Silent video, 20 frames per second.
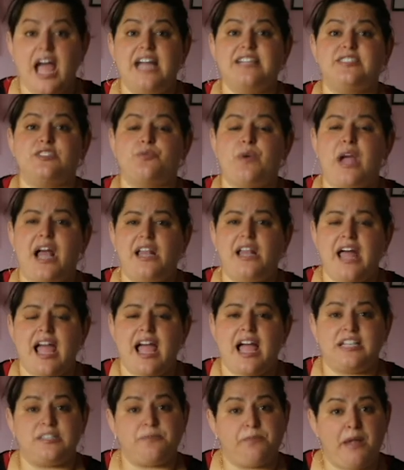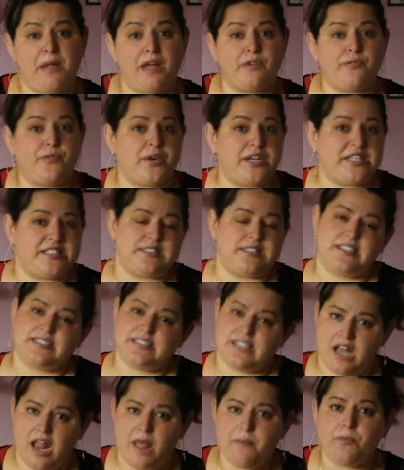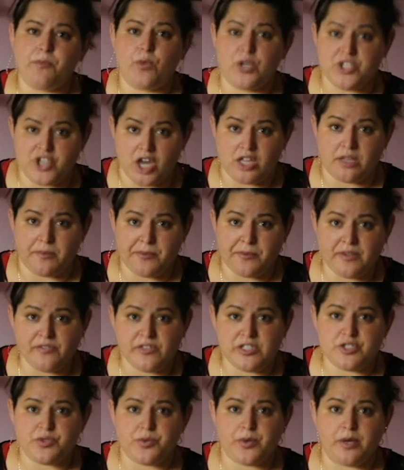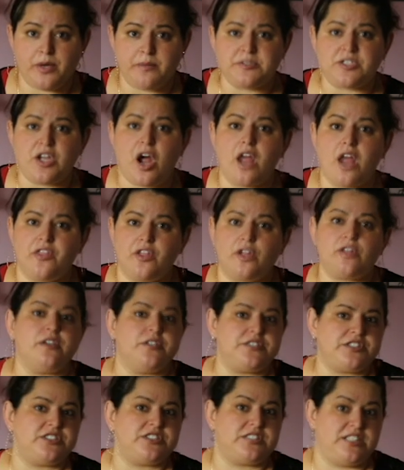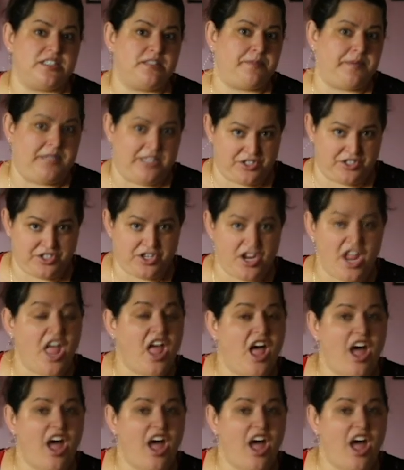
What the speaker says: as well as block 46 and up, which are the privilege rooms, are the closest to the beach.